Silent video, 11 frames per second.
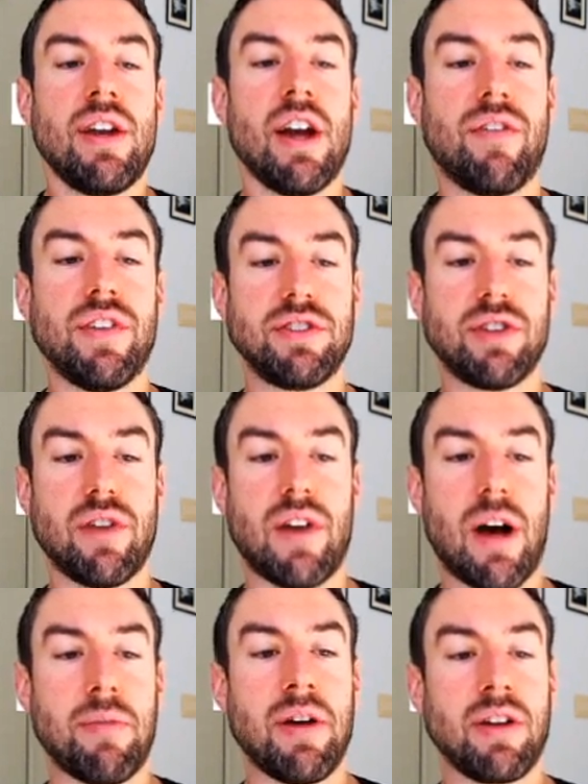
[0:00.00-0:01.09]
Now, first off,
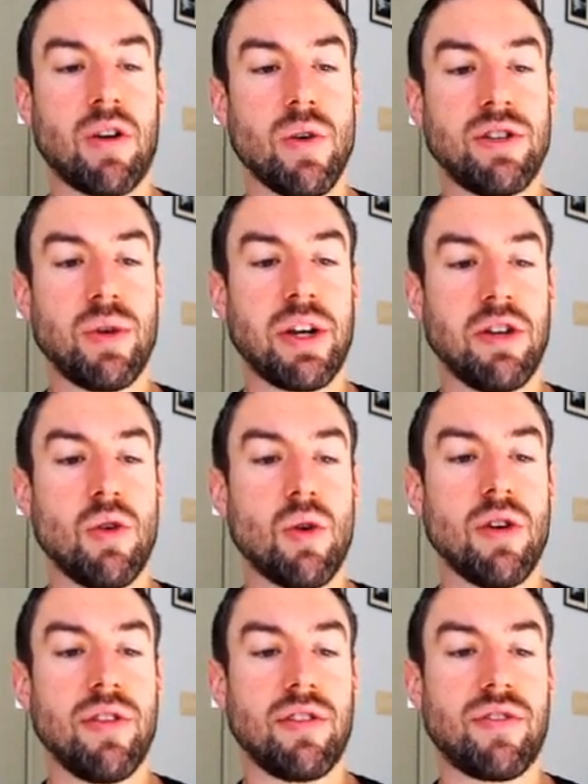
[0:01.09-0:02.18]
I'm going to
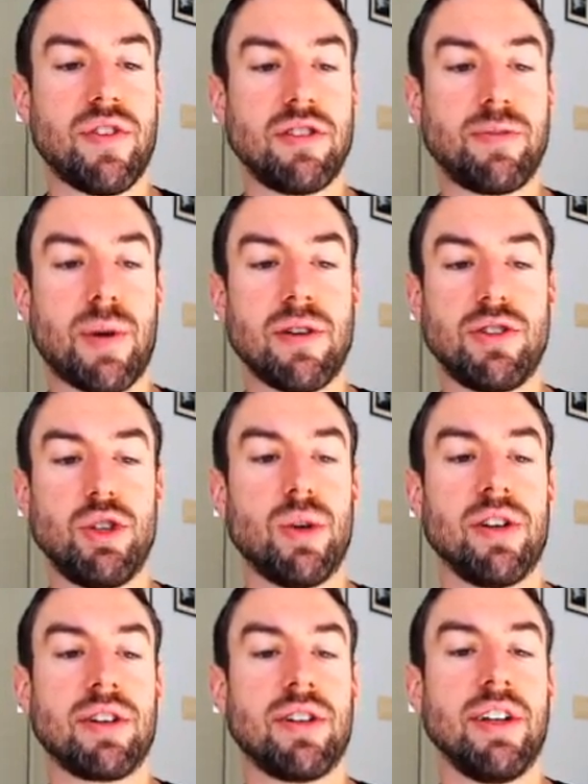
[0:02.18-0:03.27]
ignore this first part,
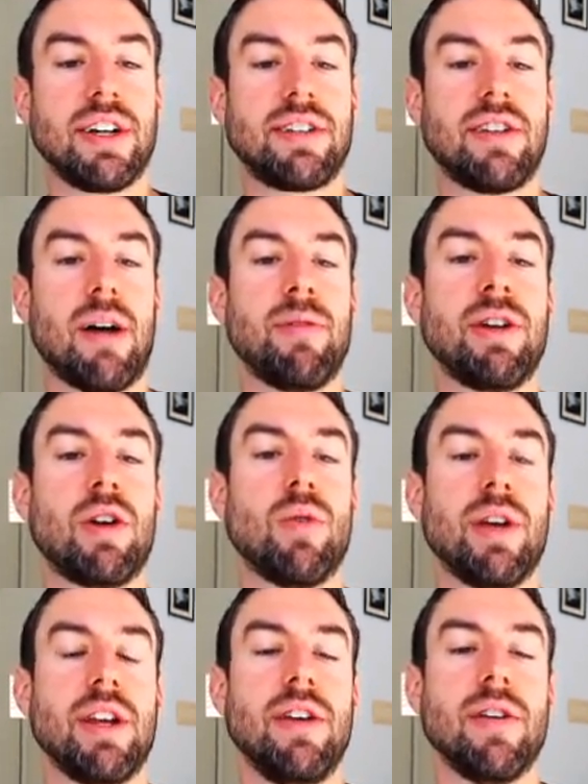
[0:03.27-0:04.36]
200 clicks. I'm going to go
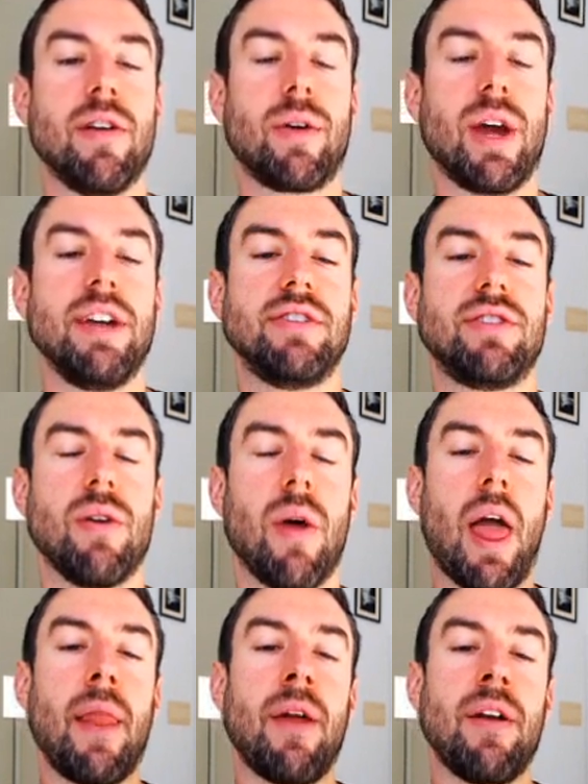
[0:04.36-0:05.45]
right here. Okay, so
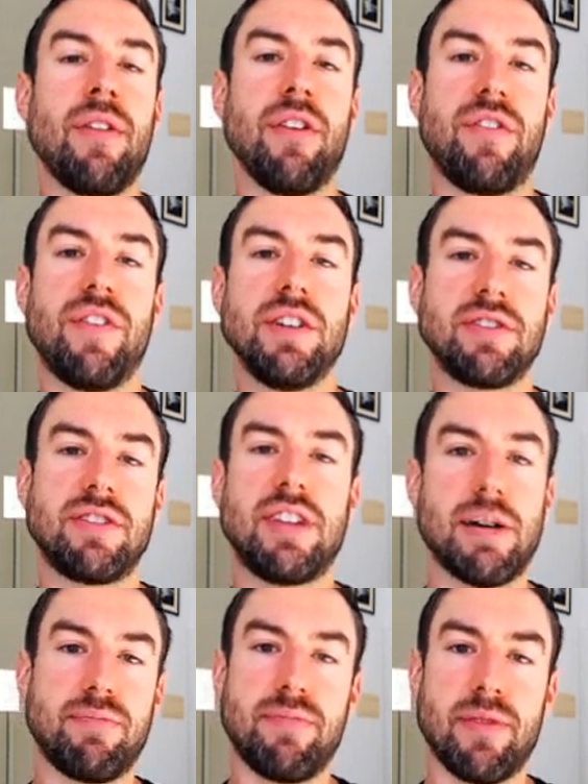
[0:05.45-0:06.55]
the first
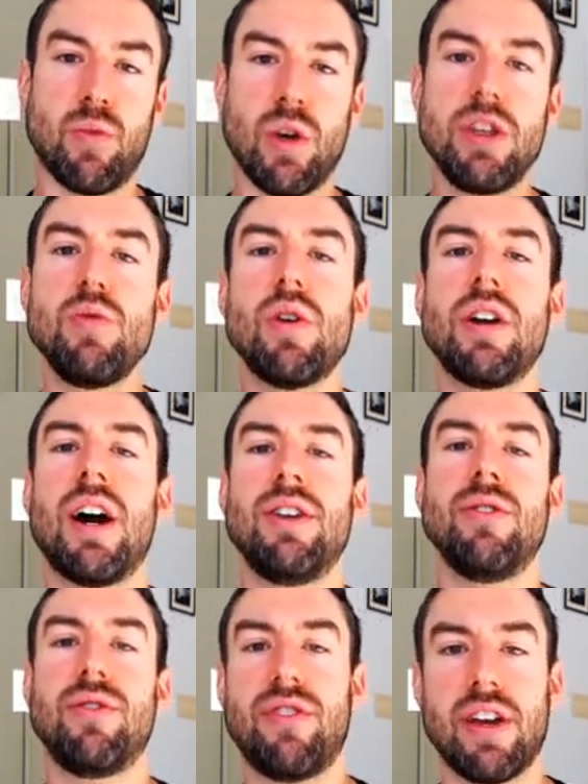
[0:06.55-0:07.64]
step, what you want to
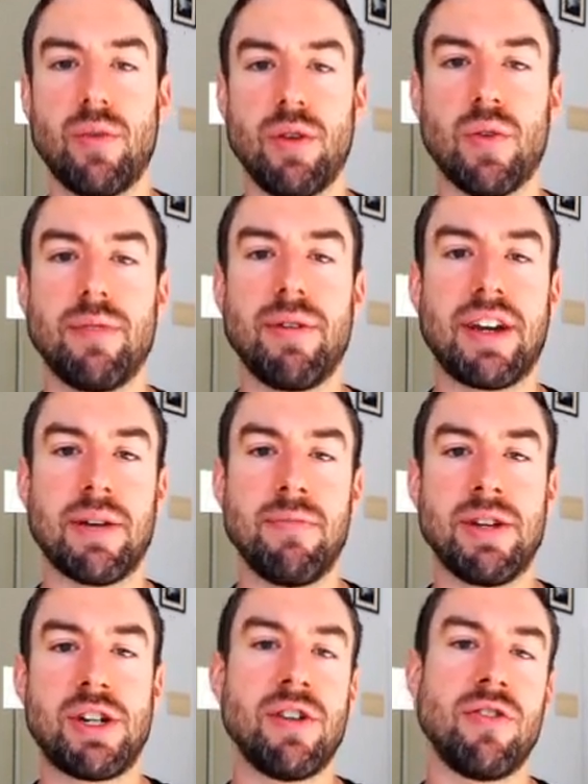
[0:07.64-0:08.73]
understand when you want to make
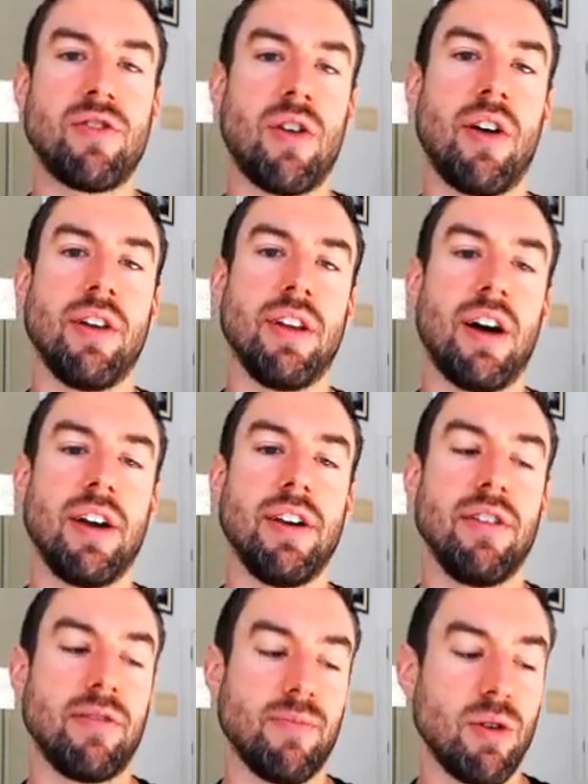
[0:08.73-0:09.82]
commissions online
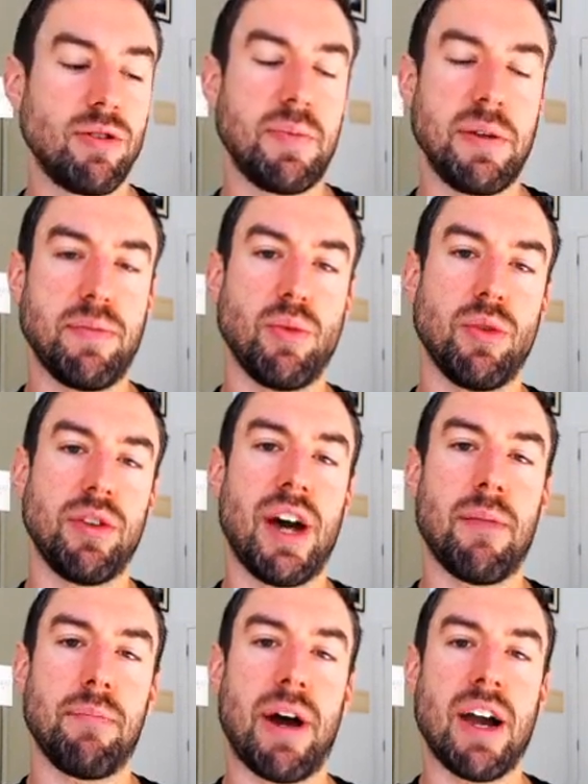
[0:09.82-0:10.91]
is most people will
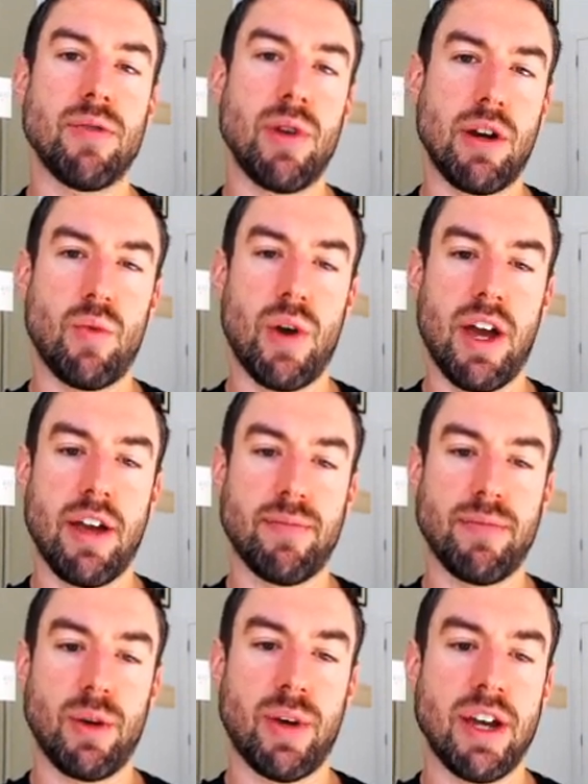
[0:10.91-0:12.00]
not buy right away.
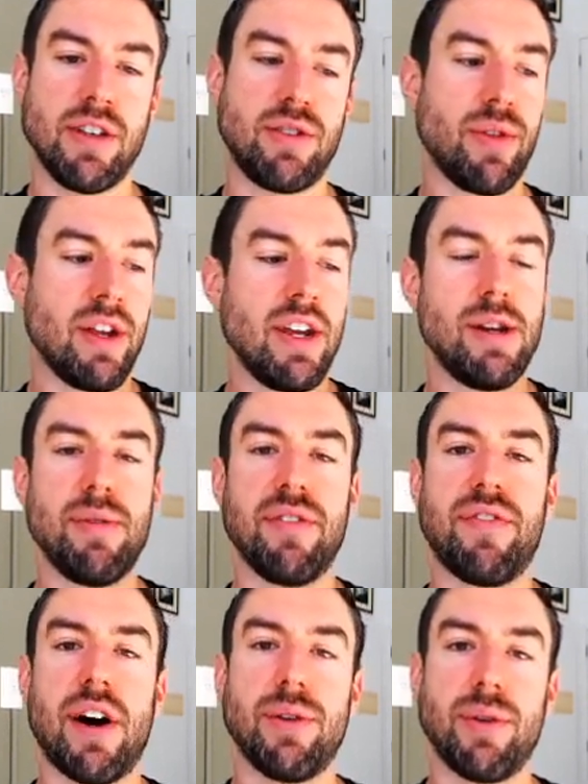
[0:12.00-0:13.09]
Okay, so they need to be
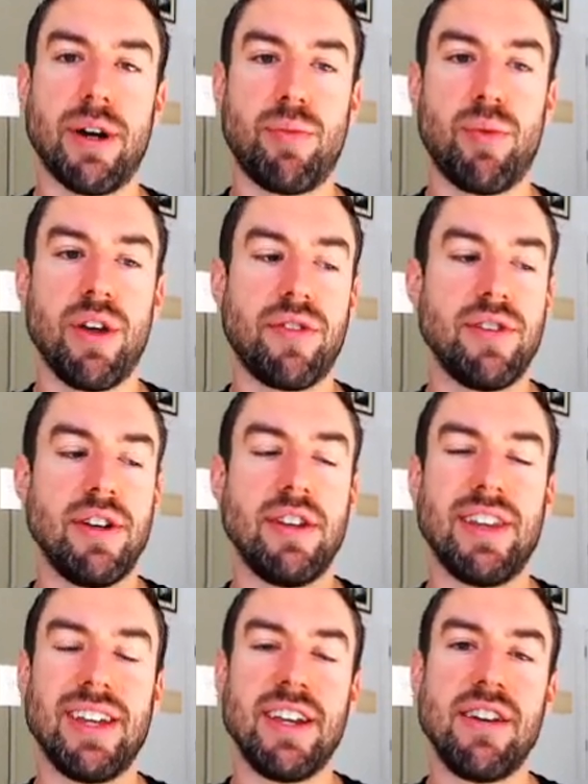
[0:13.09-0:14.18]
followed up with and
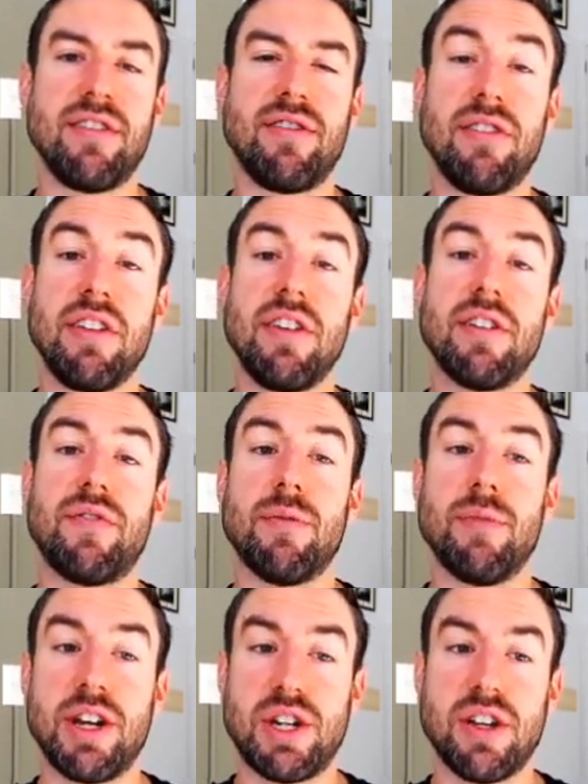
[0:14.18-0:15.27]
they need to see the
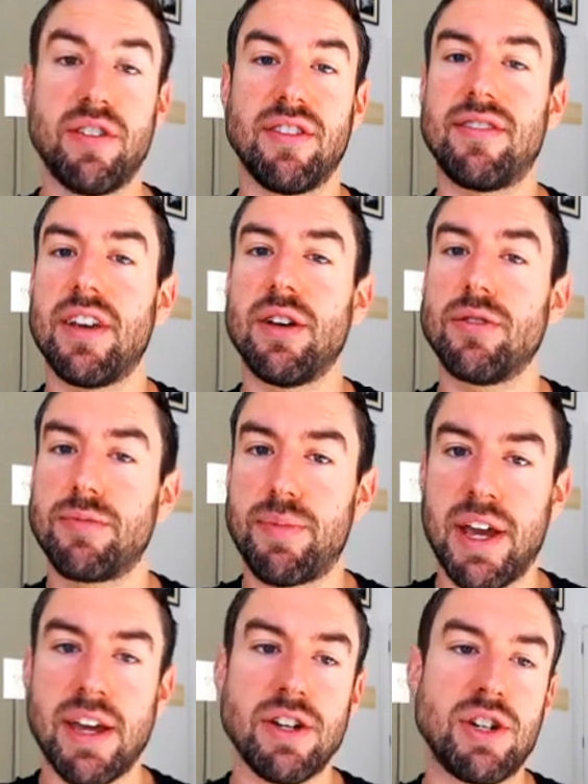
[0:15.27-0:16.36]
information, the sales
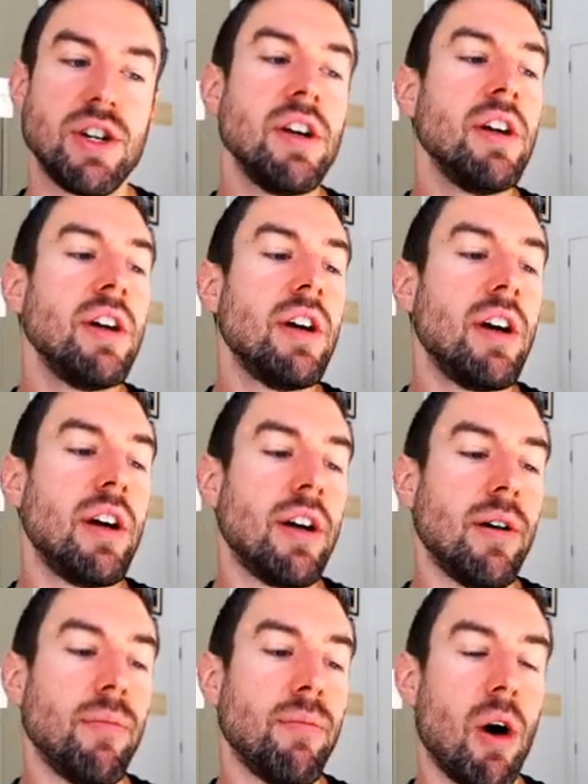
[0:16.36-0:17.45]
page,
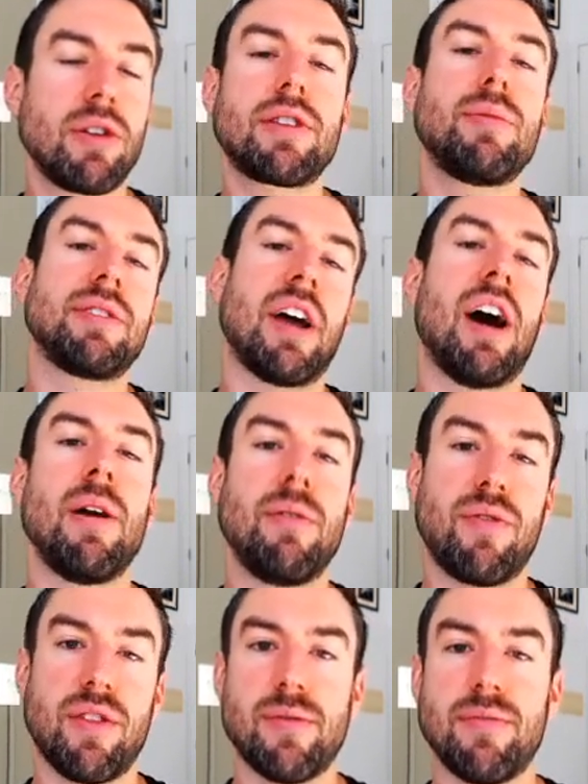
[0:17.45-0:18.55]
multiple times
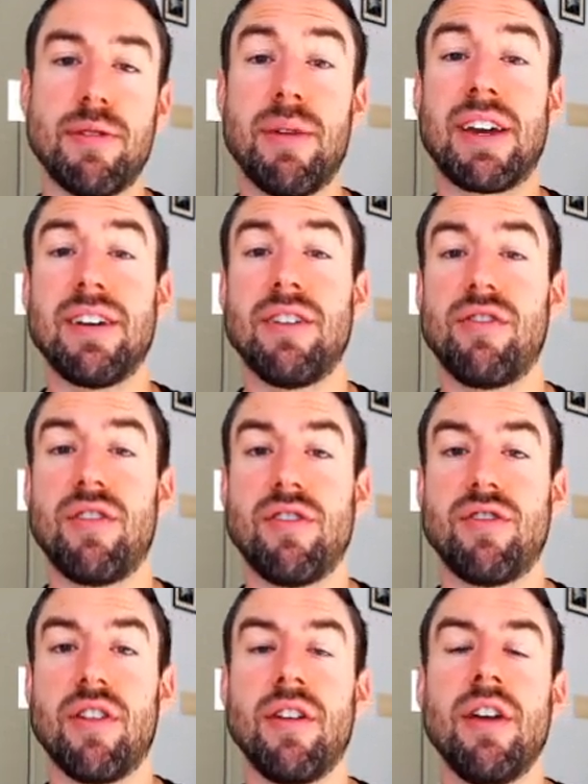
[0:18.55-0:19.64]
for them to make a
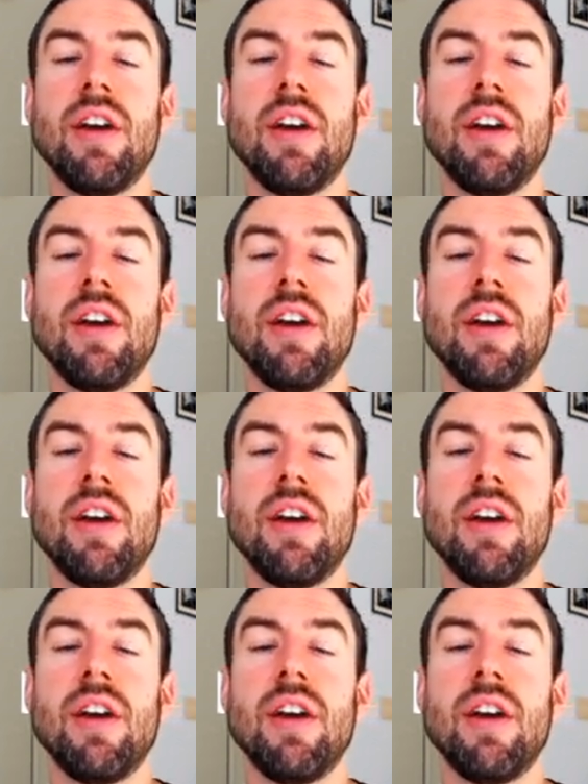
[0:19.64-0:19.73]
decision.